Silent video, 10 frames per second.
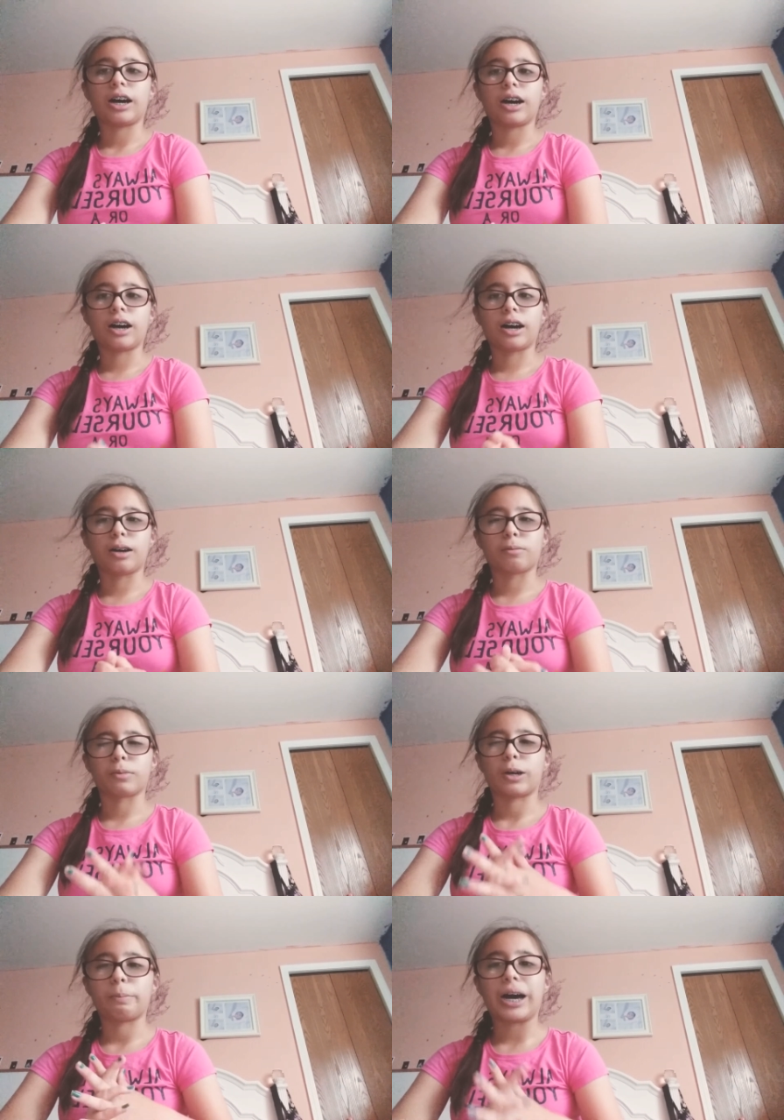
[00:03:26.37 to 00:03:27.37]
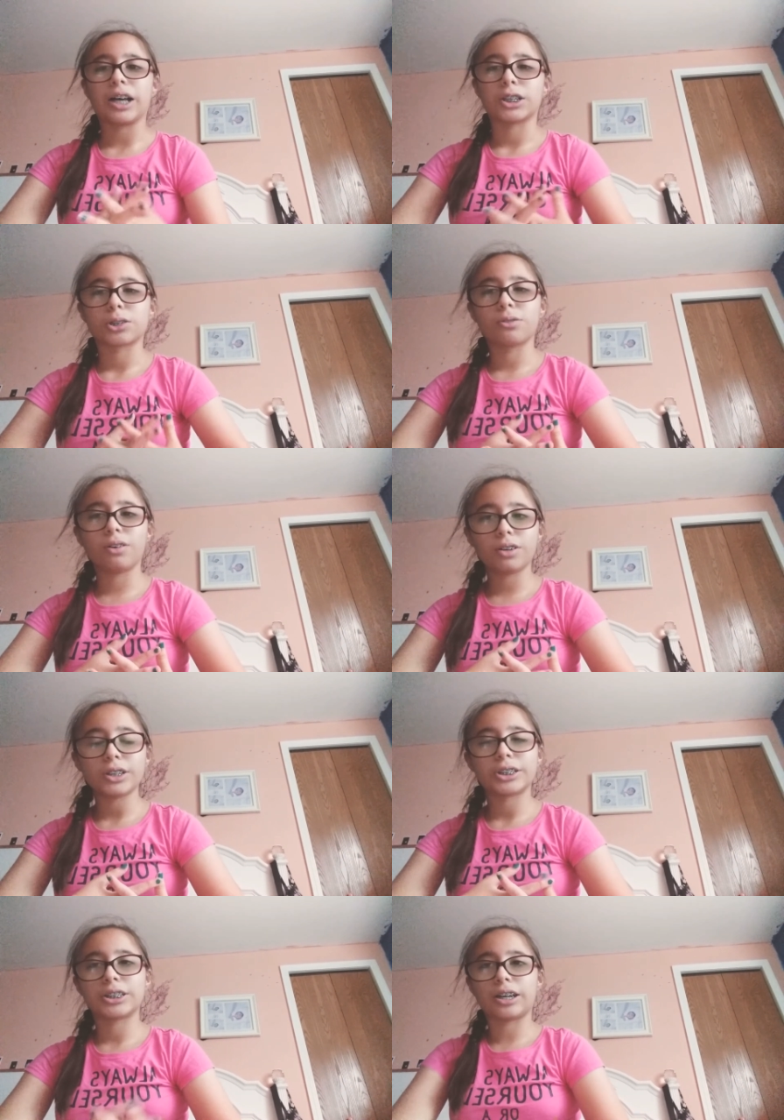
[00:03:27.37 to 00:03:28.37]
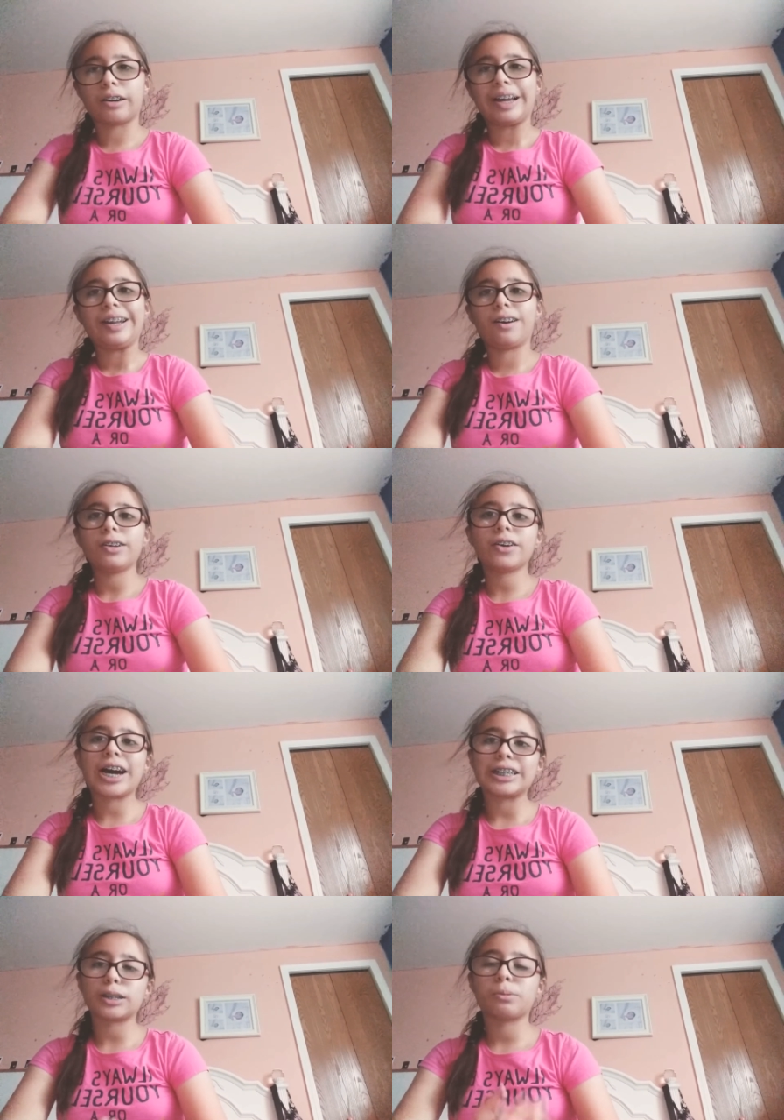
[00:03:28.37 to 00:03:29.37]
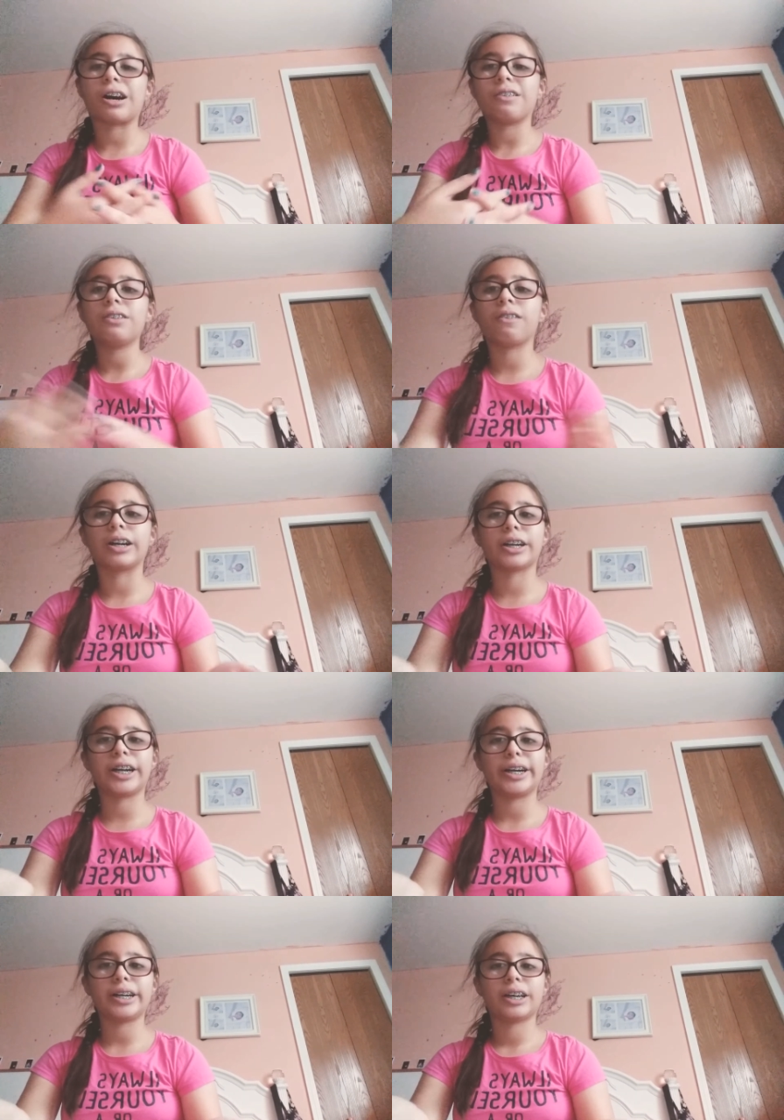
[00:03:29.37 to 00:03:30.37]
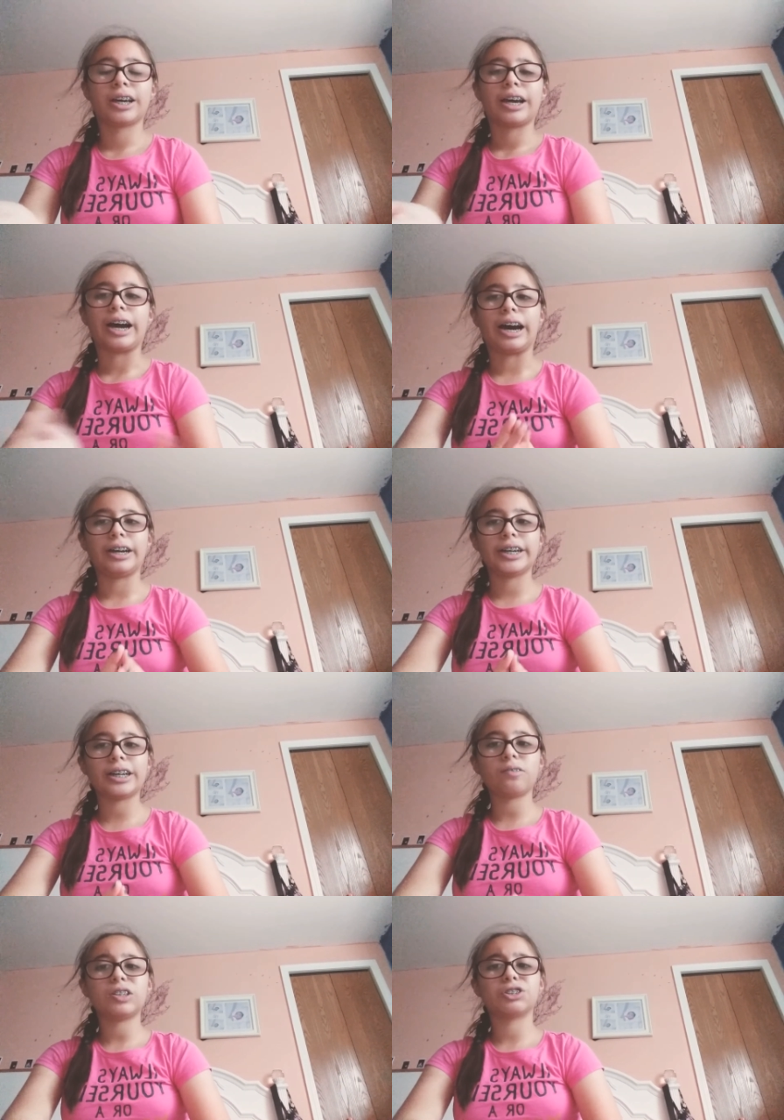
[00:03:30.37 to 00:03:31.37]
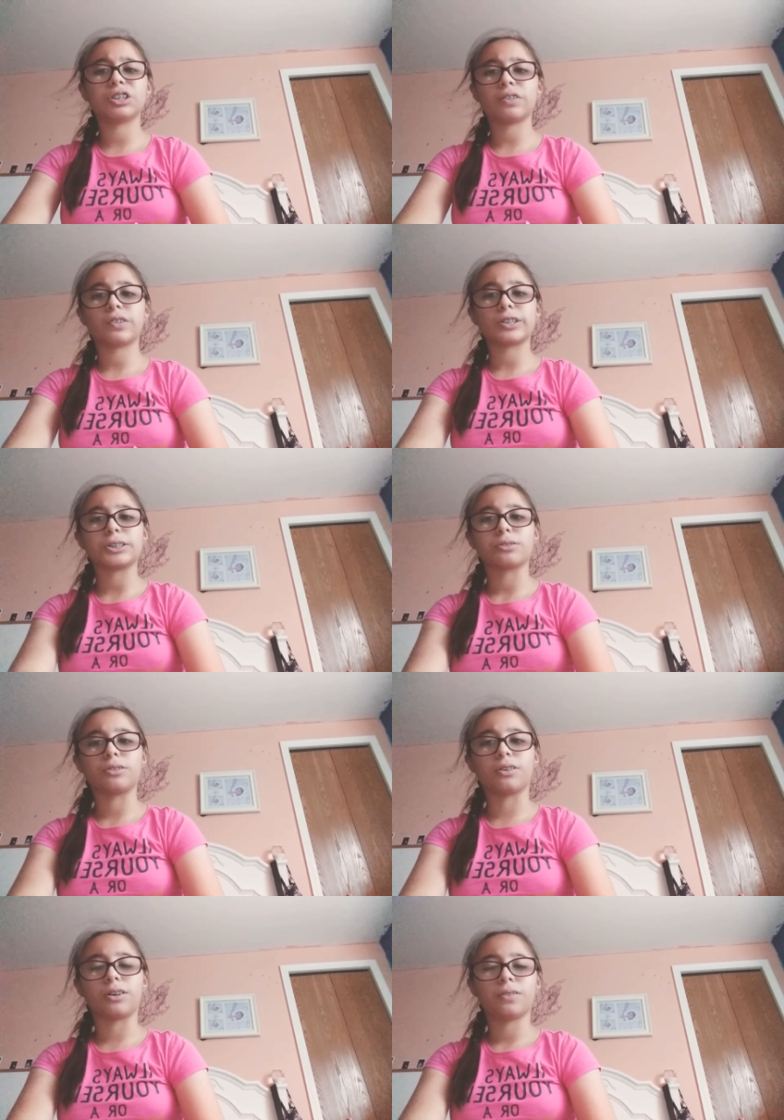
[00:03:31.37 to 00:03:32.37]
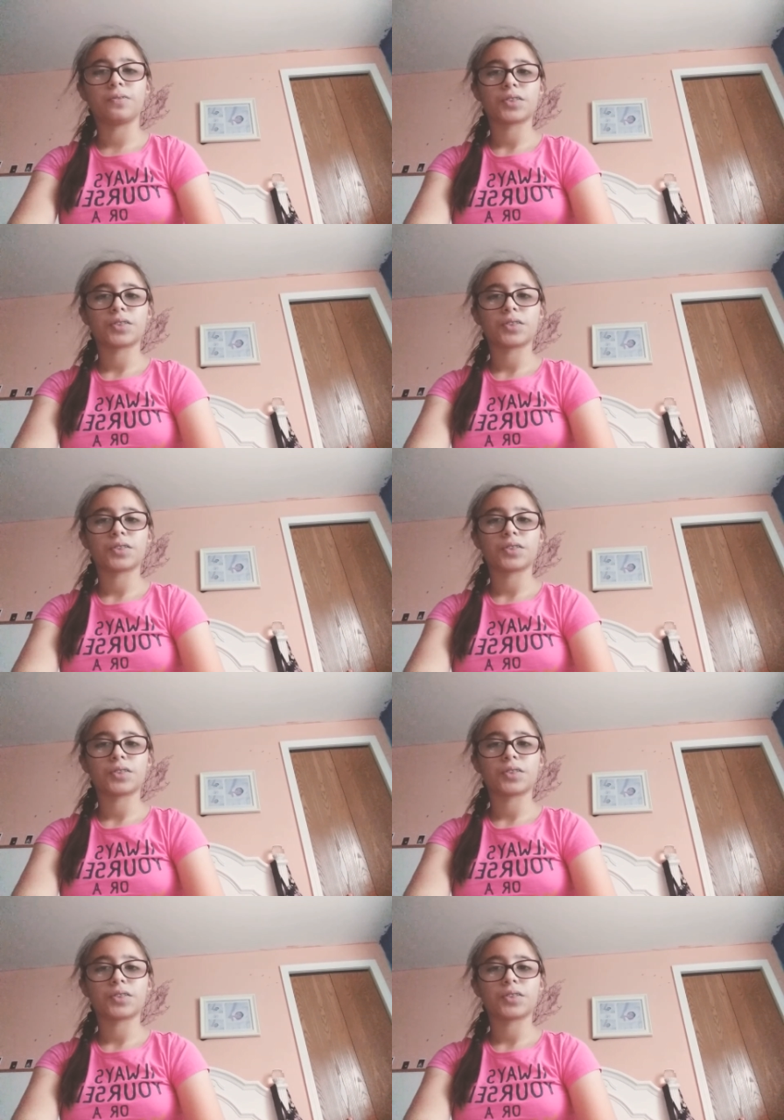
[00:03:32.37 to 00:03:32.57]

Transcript: um, about school so I know you guys are probably wondering how you're gonna be doing for school